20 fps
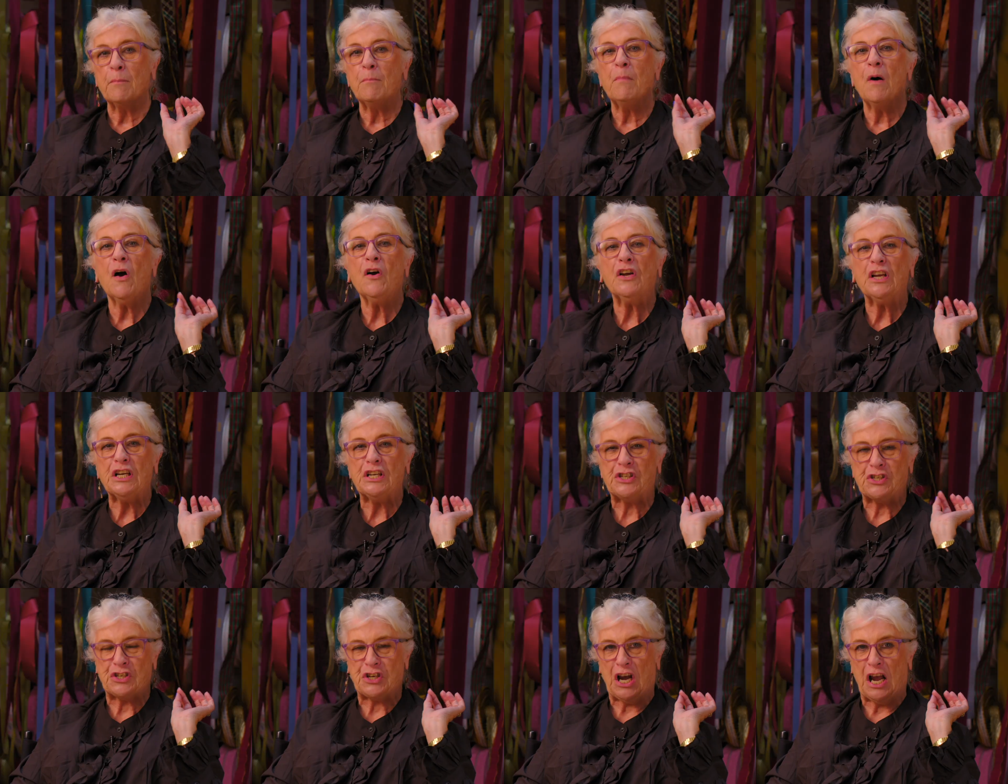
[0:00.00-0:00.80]
monkey
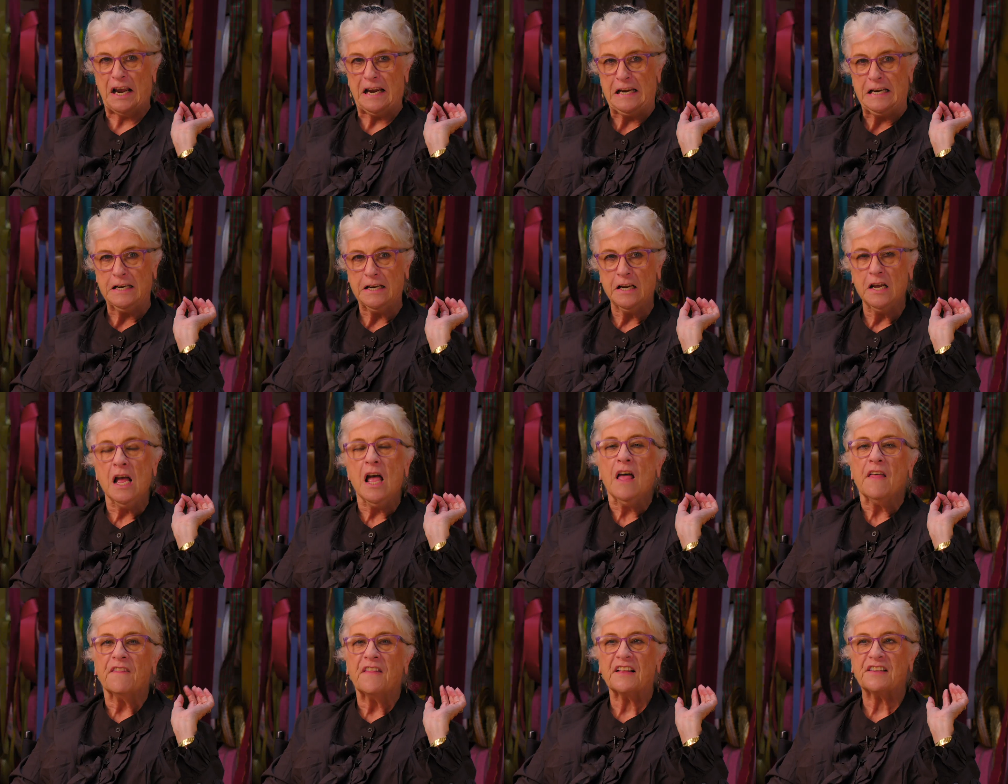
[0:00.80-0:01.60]
chite
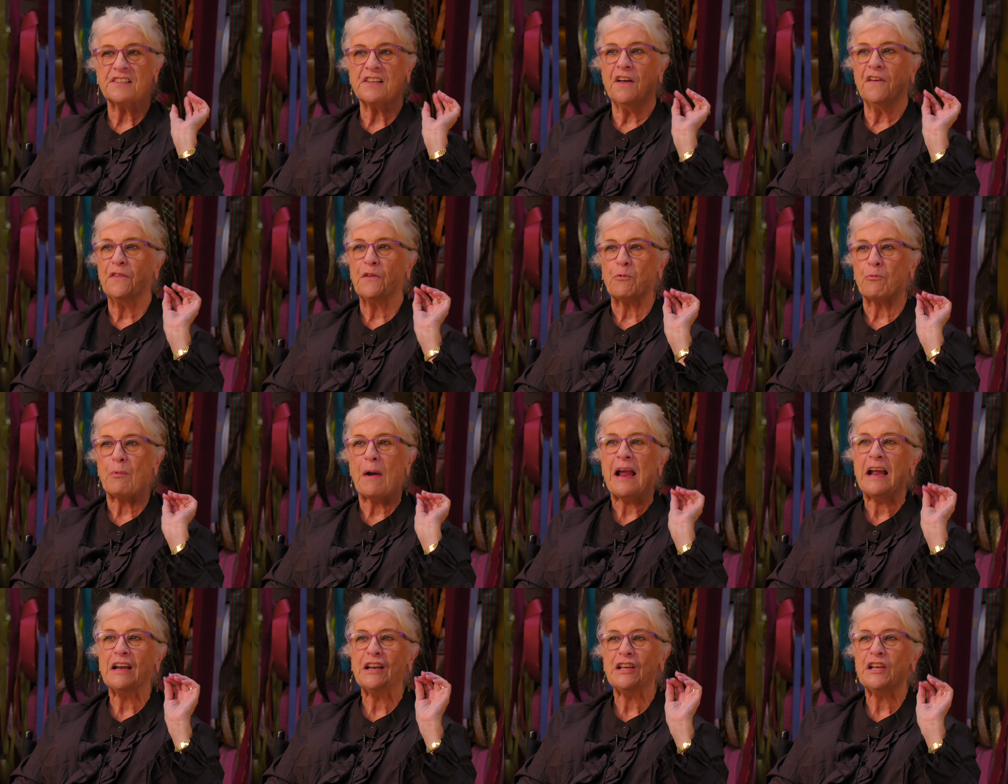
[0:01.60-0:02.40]
that's on the
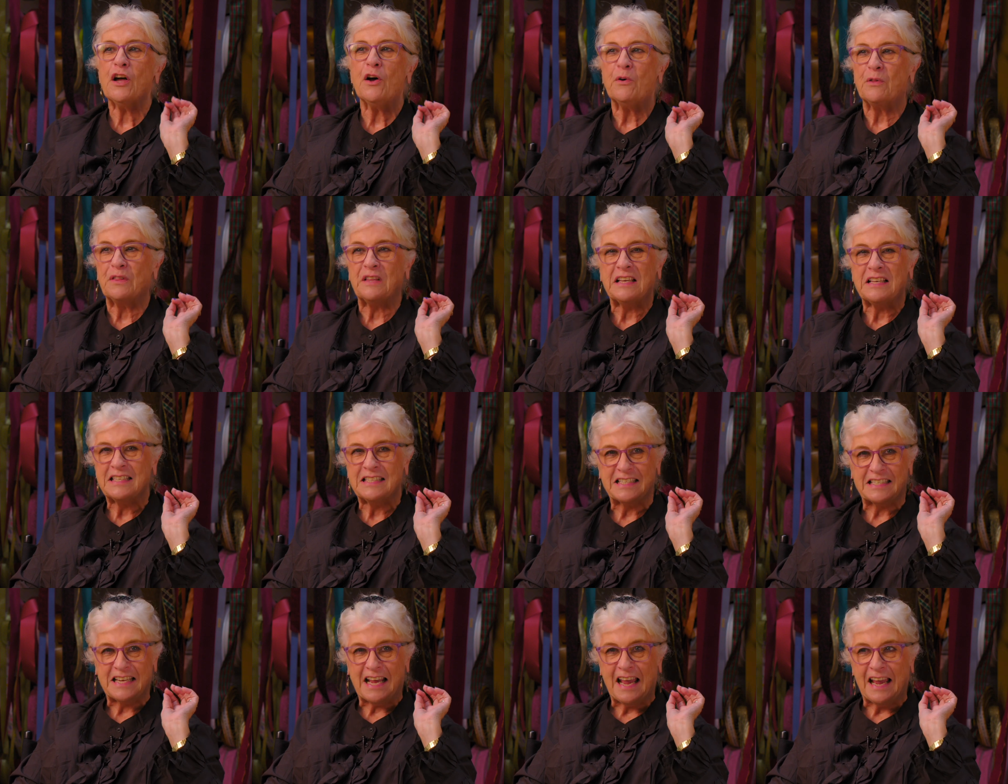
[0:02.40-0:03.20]
radio
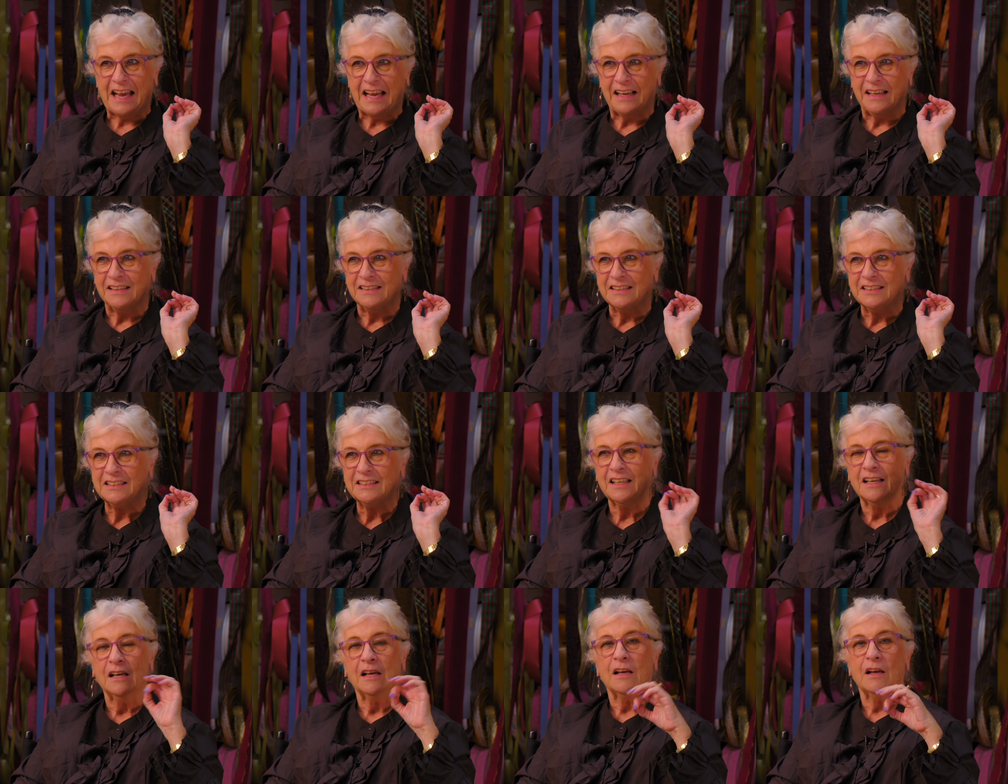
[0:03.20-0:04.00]
these
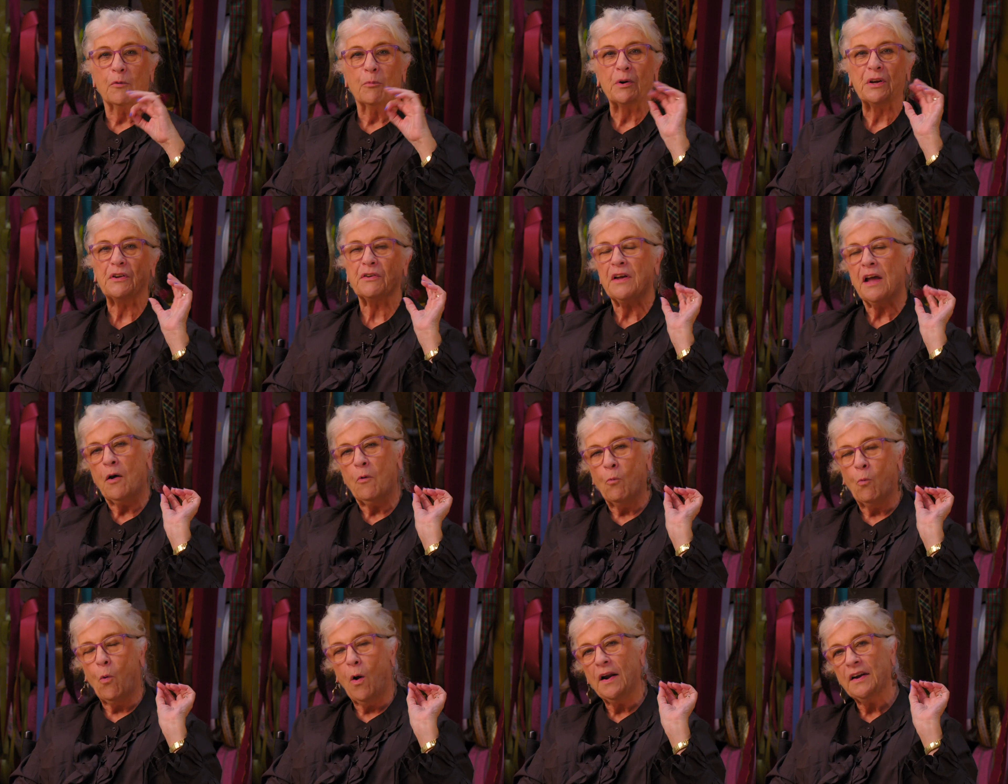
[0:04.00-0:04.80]
days where you get
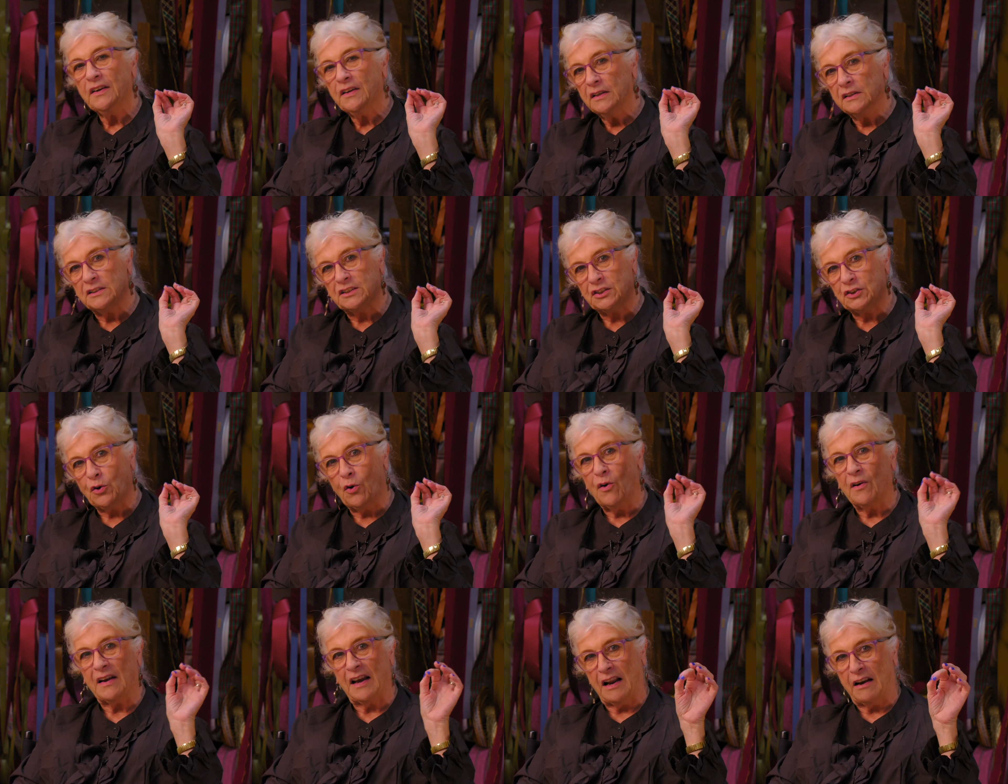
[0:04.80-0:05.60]
one good
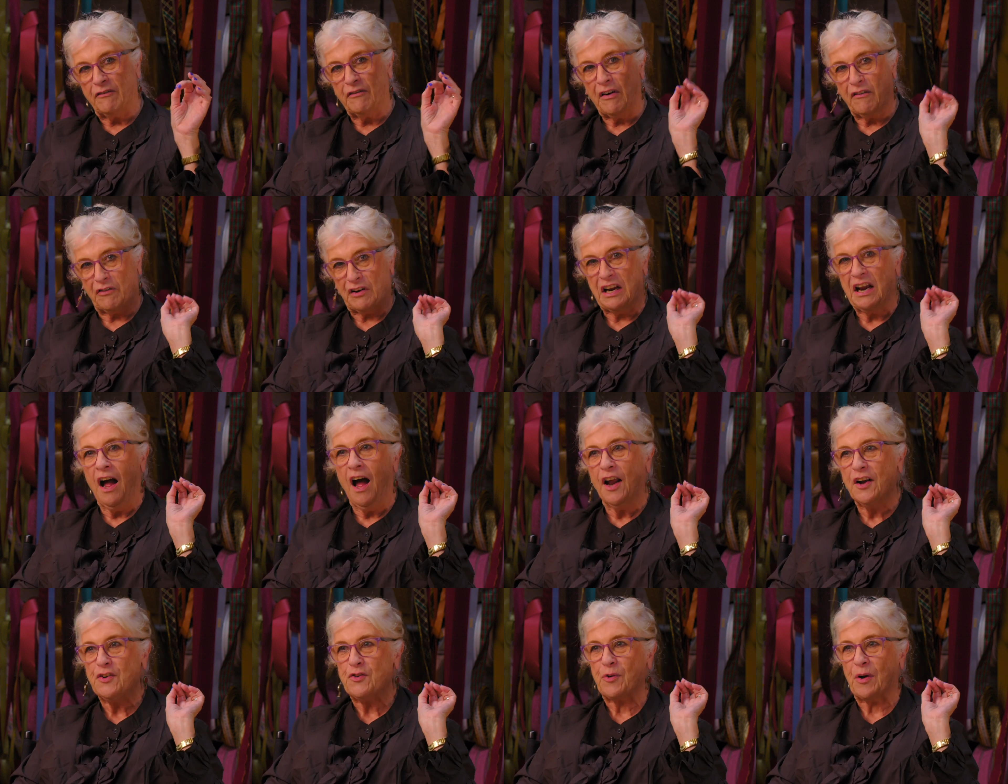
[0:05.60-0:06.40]
song out of every
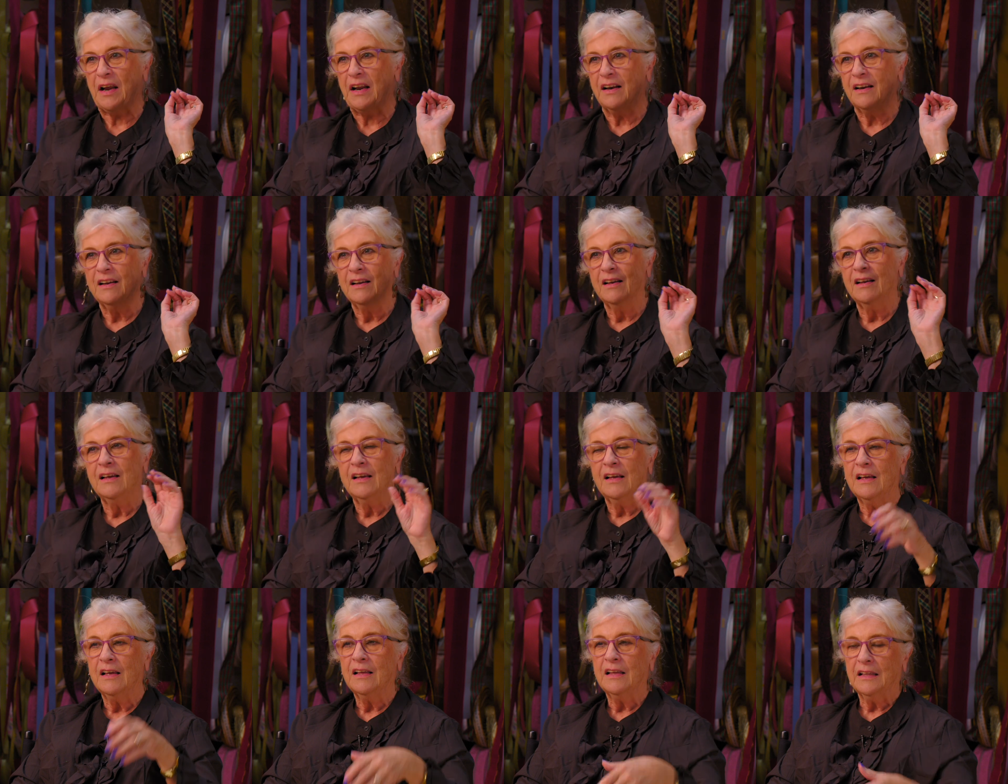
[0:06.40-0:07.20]
hundred.
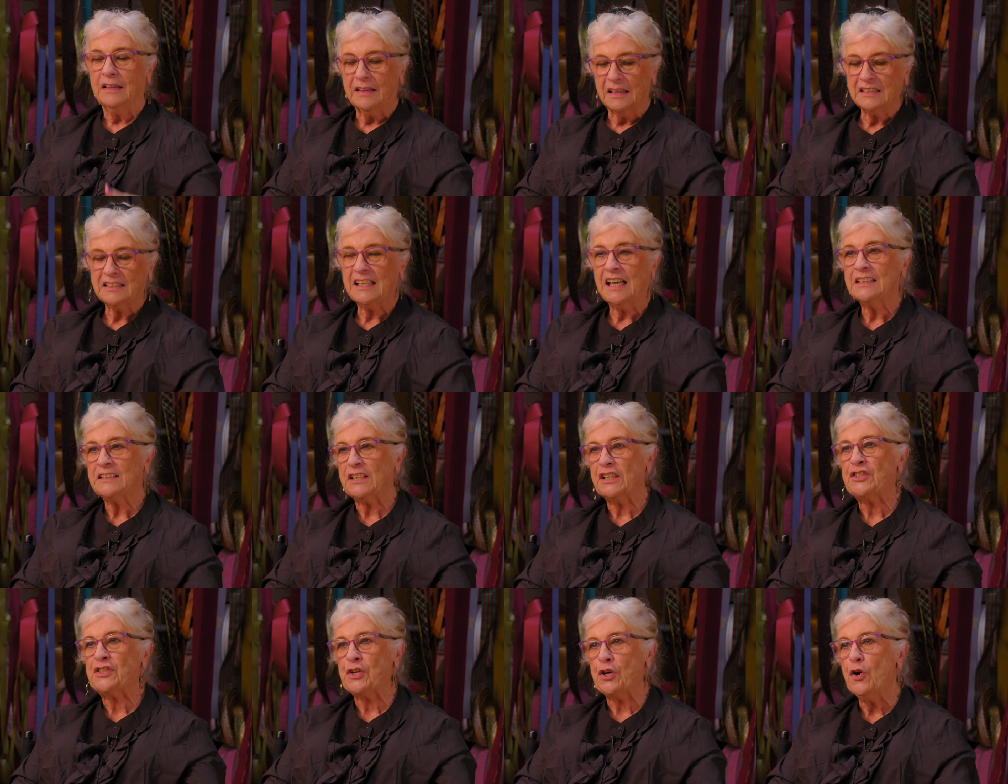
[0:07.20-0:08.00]
This has
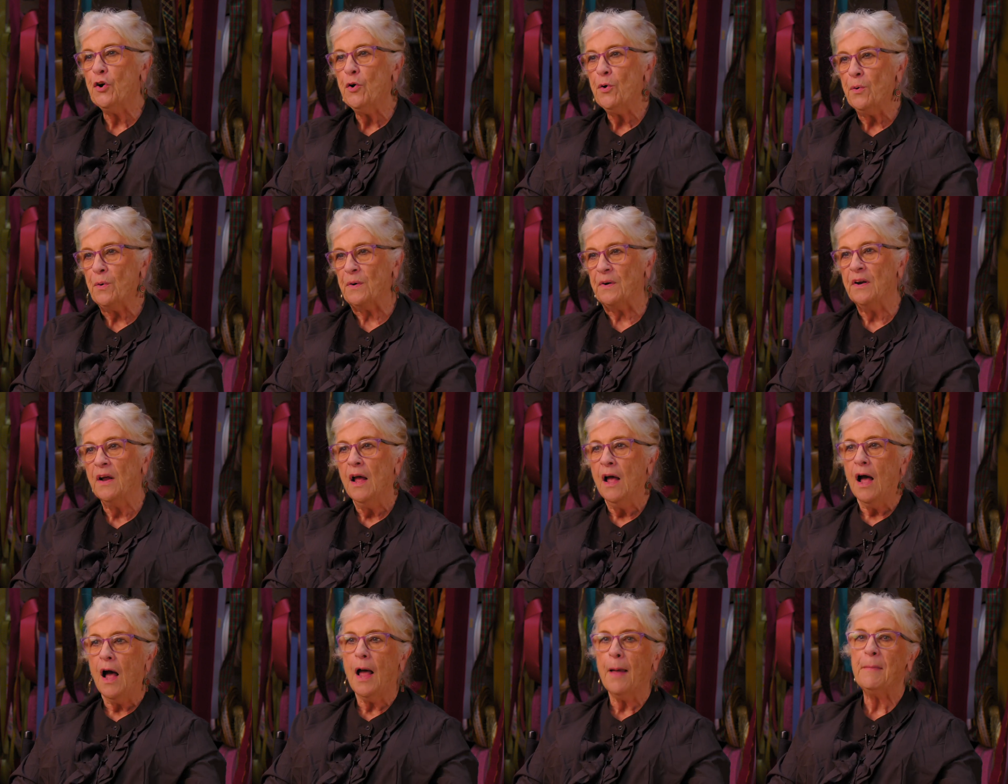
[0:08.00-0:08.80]
a tune.
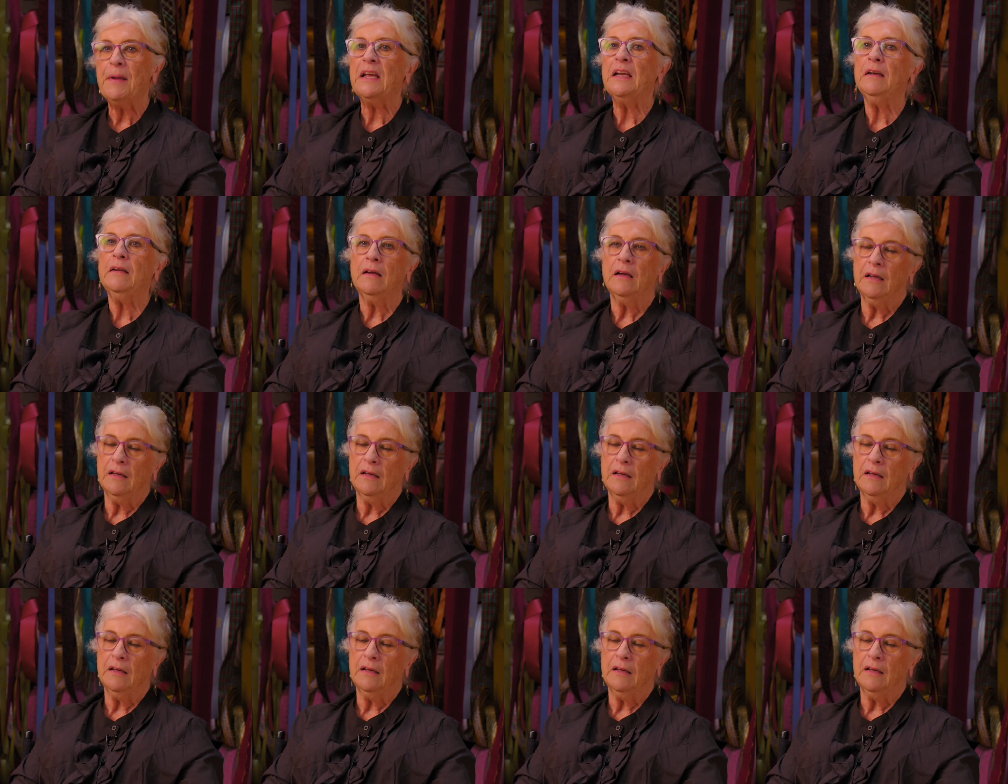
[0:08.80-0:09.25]
I mean,